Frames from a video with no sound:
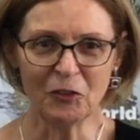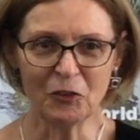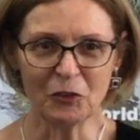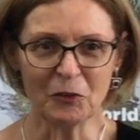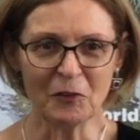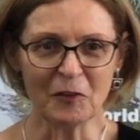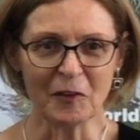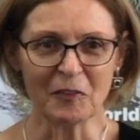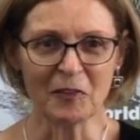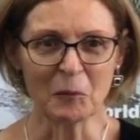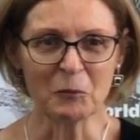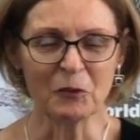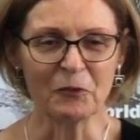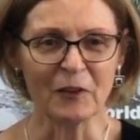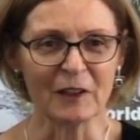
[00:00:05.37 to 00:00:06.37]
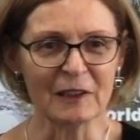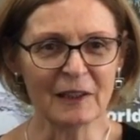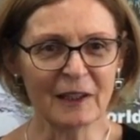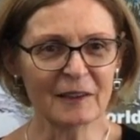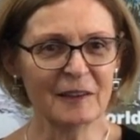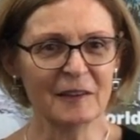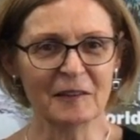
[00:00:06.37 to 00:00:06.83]
students are some of the
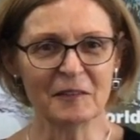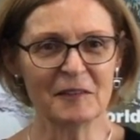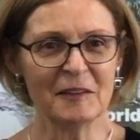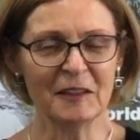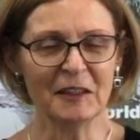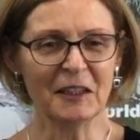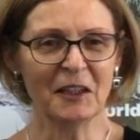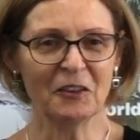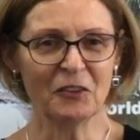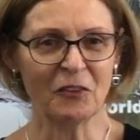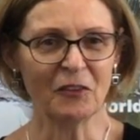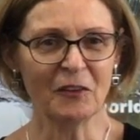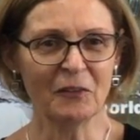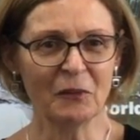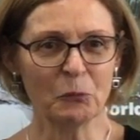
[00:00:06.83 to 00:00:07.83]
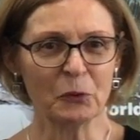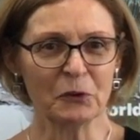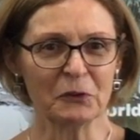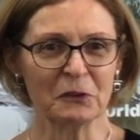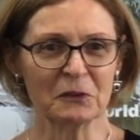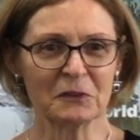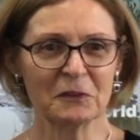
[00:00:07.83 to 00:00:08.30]
luckiest teenagers in the
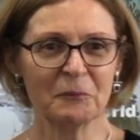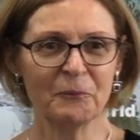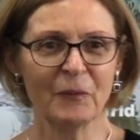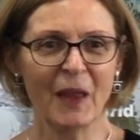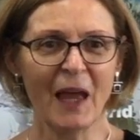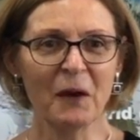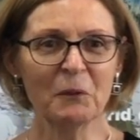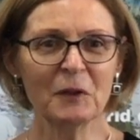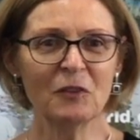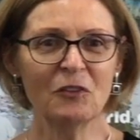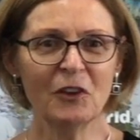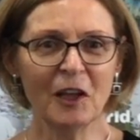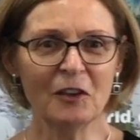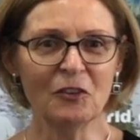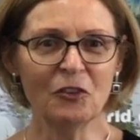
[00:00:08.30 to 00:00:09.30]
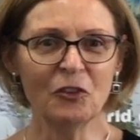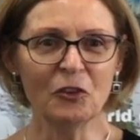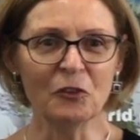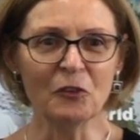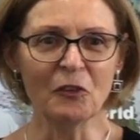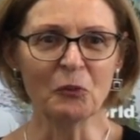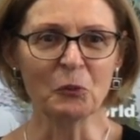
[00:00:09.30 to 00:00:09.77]
world. Our exchange
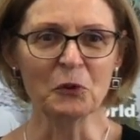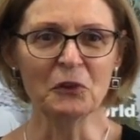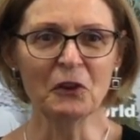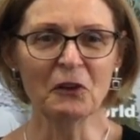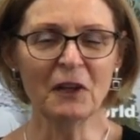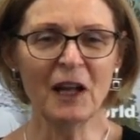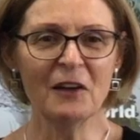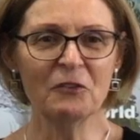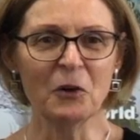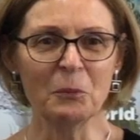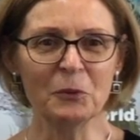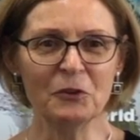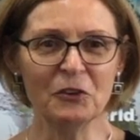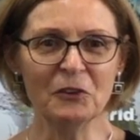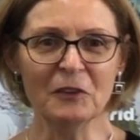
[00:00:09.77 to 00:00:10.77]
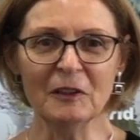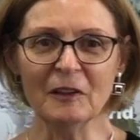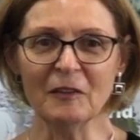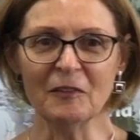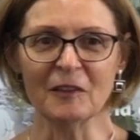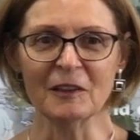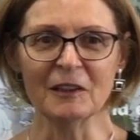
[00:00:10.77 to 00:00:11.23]
students would not have
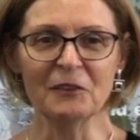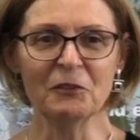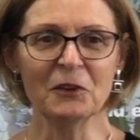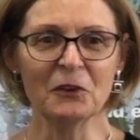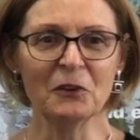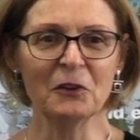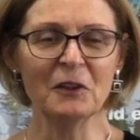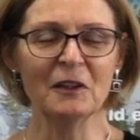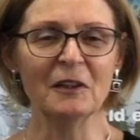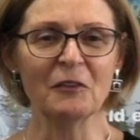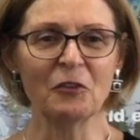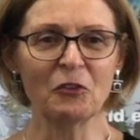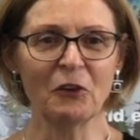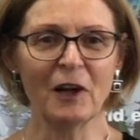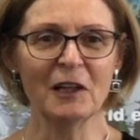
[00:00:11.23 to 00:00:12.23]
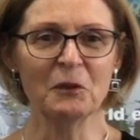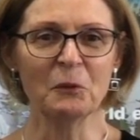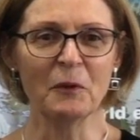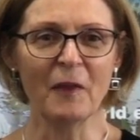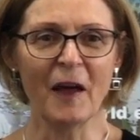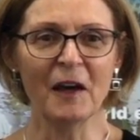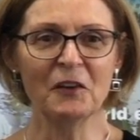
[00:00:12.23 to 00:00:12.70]
opportunities to live and learn in Australia
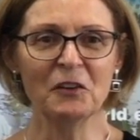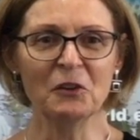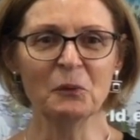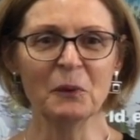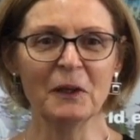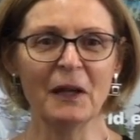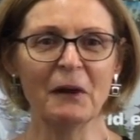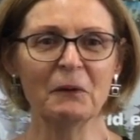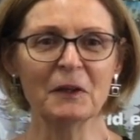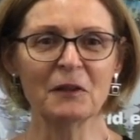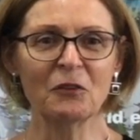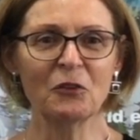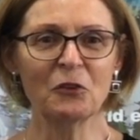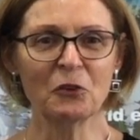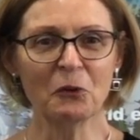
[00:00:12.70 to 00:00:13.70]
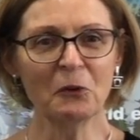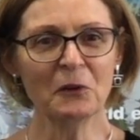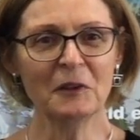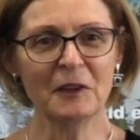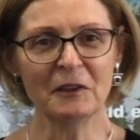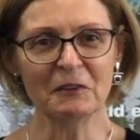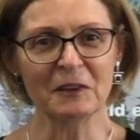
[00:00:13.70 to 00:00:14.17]
without you and our
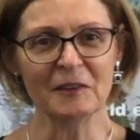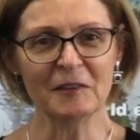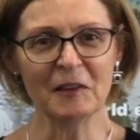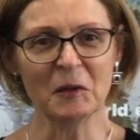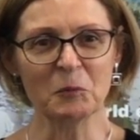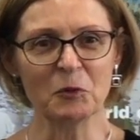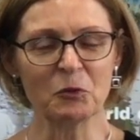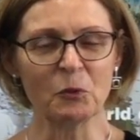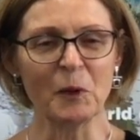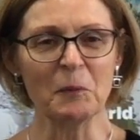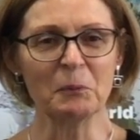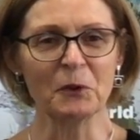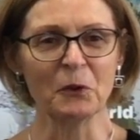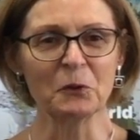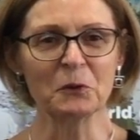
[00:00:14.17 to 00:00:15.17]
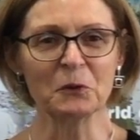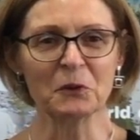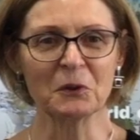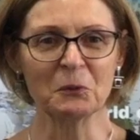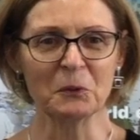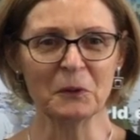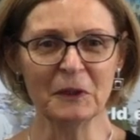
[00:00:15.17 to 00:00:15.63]
extraordinary team of WEP local
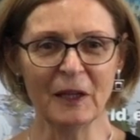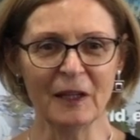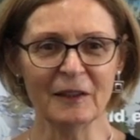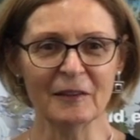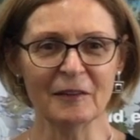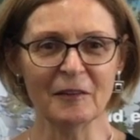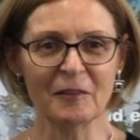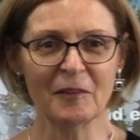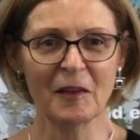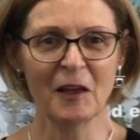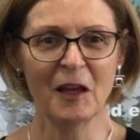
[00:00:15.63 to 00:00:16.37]
coordinators.